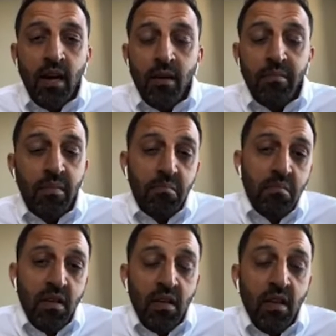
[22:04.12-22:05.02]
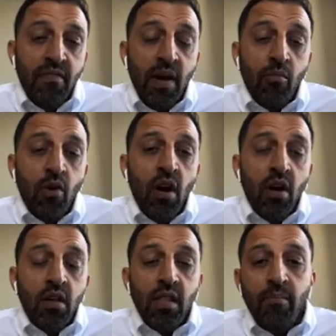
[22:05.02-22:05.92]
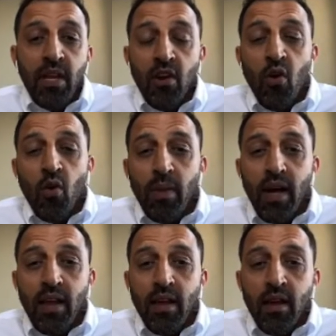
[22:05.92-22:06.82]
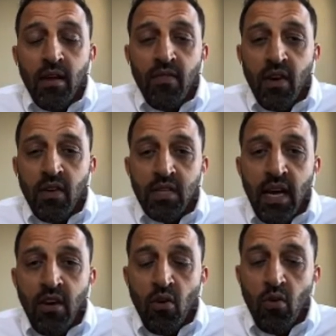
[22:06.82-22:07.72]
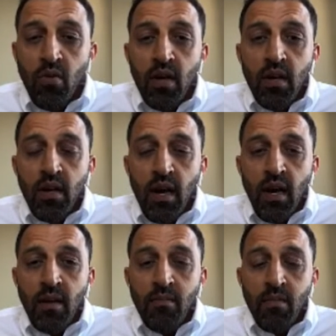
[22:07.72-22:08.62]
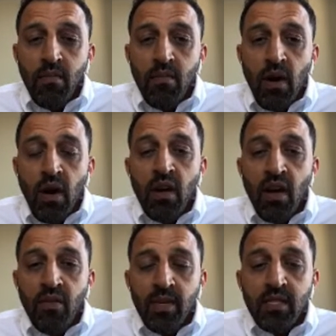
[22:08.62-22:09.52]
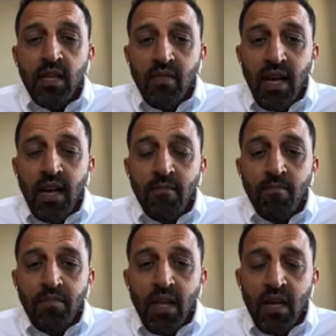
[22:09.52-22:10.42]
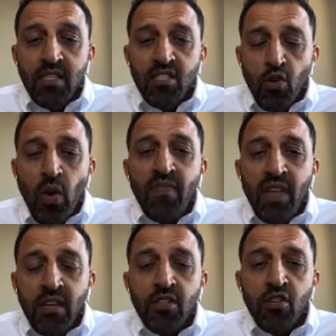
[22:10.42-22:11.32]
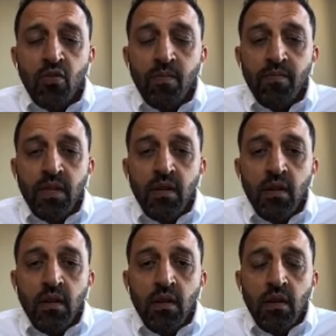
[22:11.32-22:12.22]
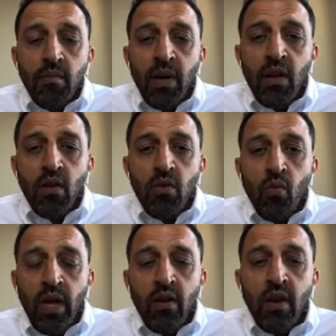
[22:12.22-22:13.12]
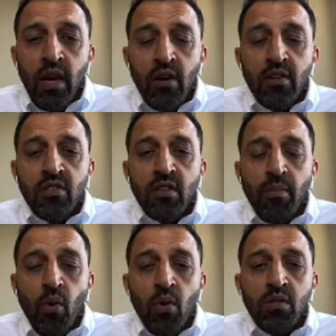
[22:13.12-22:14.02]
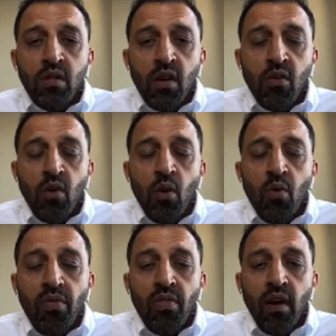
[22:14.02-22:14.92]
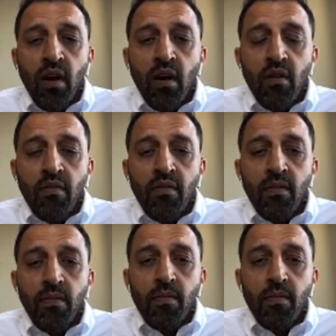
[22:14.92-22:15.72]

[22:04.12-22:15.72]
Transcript: And if I'm wrong, let me know. But as far as I know, our government's done that because it's the right thing to do. But we are here to support the growth of